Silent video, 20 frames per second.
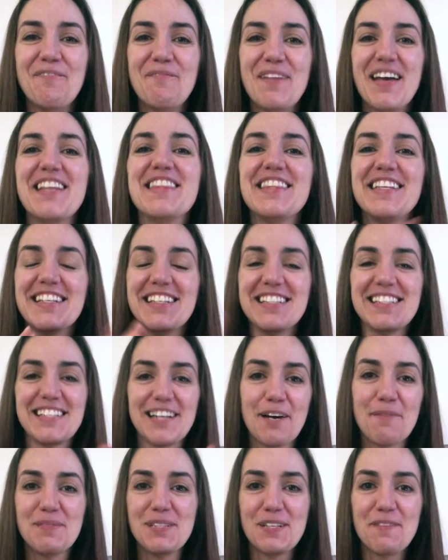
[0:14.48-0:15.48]
these
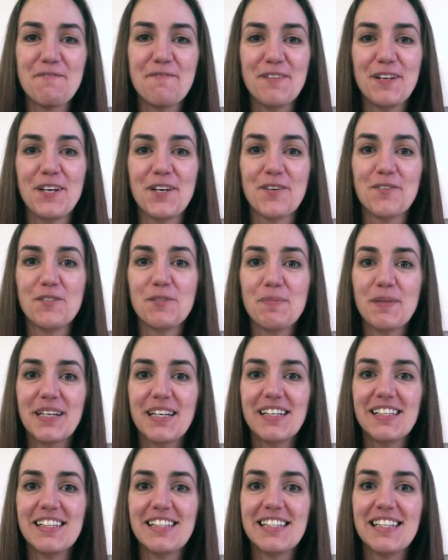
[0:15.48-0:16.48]
types of videos
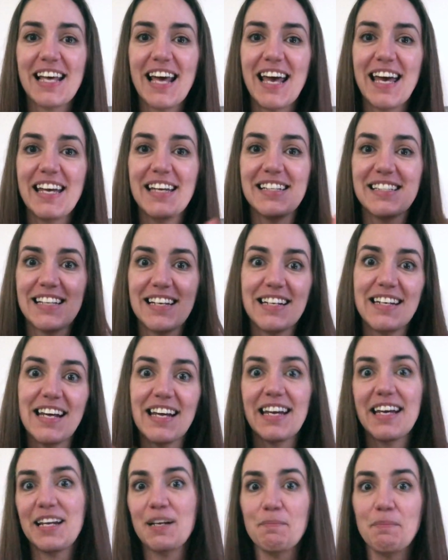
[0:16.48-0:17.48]
because a
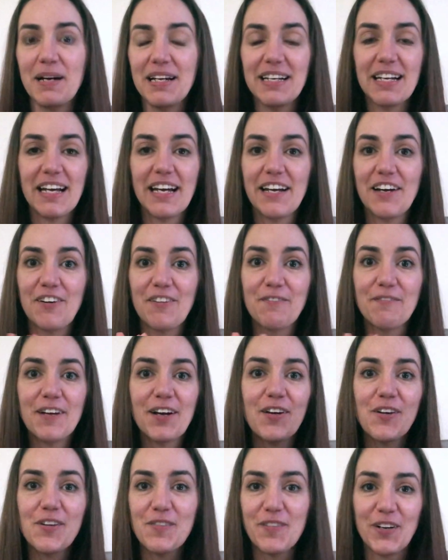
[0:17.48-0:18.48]
Sunday and a Monday are
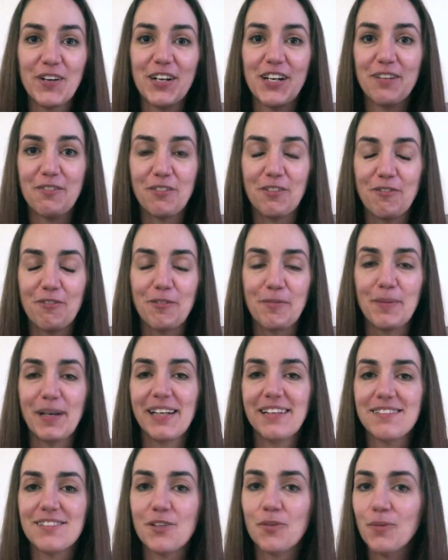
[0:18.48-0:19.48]
very, very different for
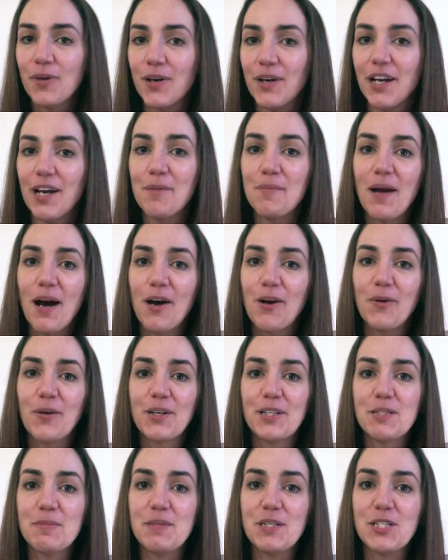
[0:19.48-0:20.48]
me. Don't worry, I'm not
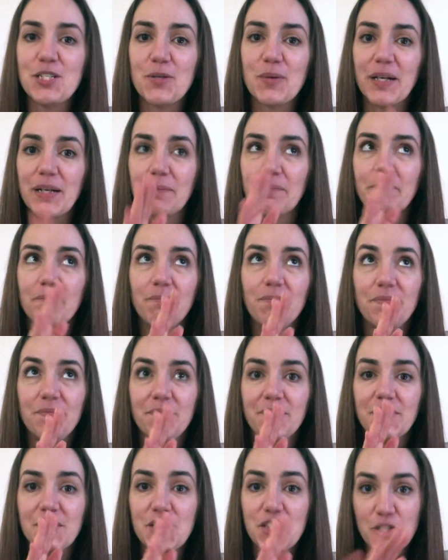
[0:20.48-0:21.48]
going to be doing
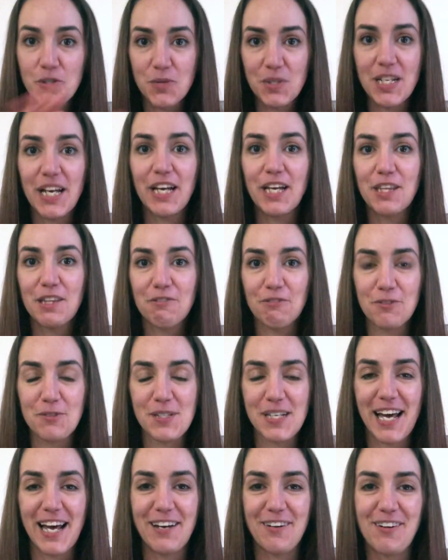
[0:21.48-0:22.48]
Tuesday through
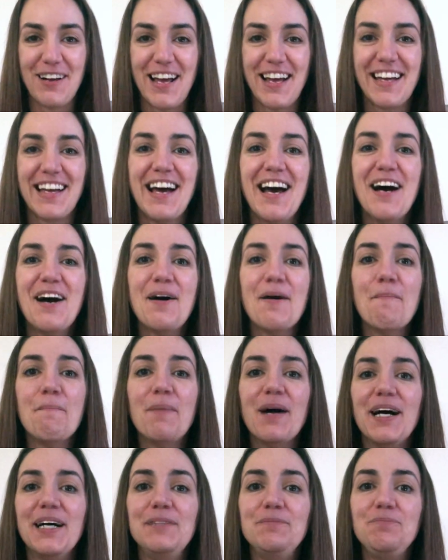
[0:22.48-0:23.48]
Saturday,
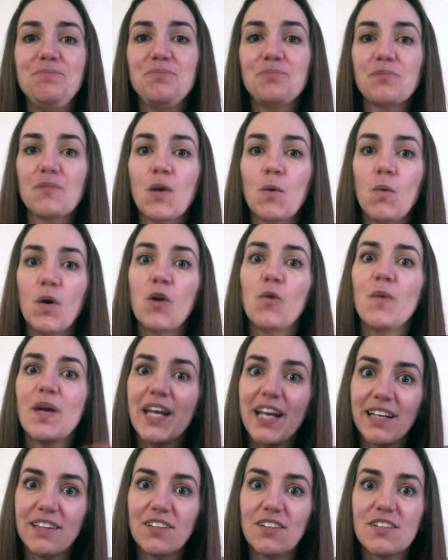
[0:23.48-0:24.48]
but what a
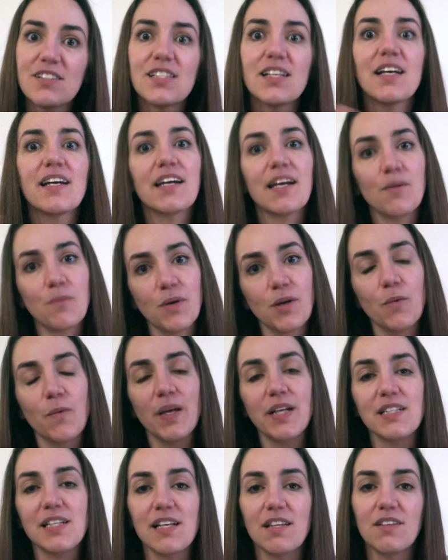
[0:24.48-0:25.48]
weekend looks like and what a
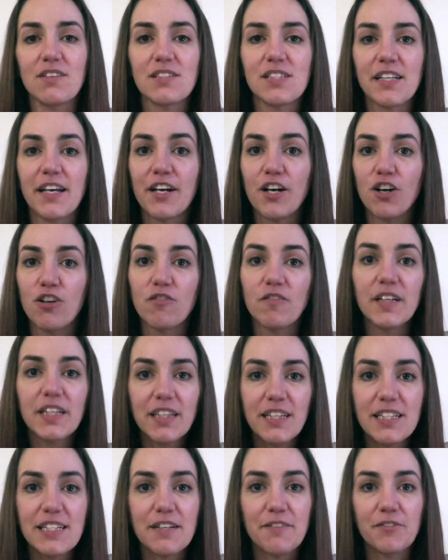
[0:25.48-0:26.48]
weekday looks like are
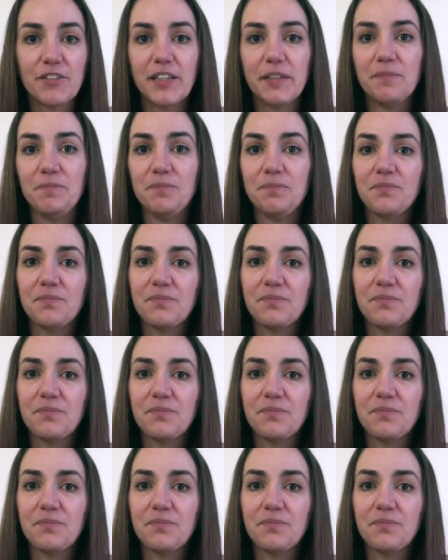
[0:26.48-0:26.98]
really different.